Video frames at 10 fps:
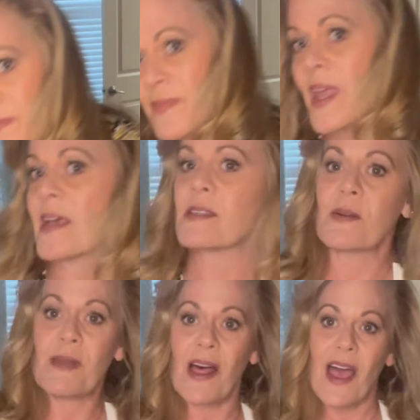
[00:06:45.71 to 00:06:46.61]
Okay, so
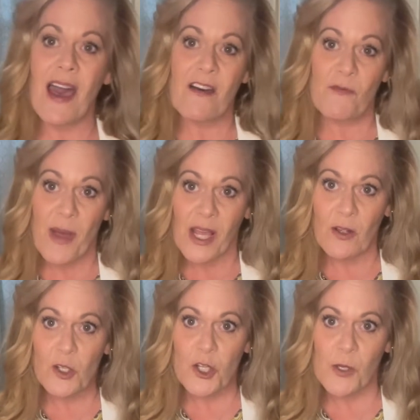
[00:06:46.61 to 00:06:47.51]
now I have my
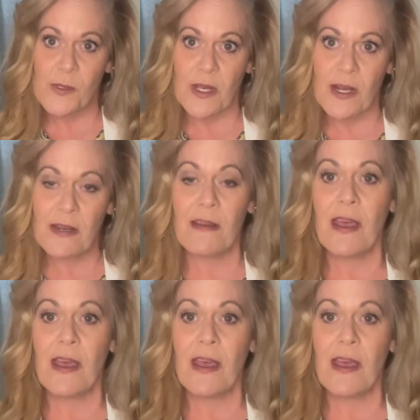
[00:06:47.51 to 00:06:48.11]
gold shoes on.